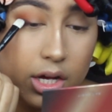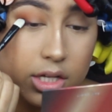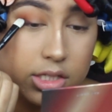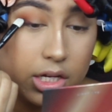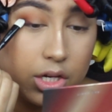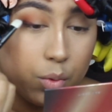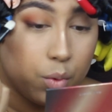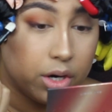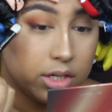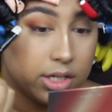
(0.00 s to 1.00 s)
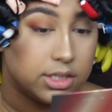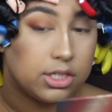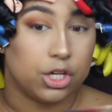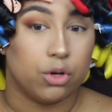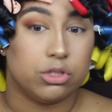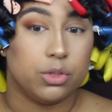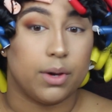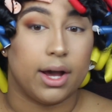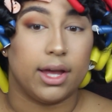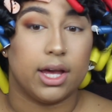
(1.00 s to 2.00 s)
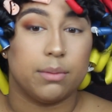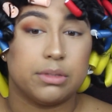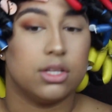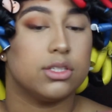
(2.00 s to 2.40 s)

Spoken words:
because I don't want it to go too high up.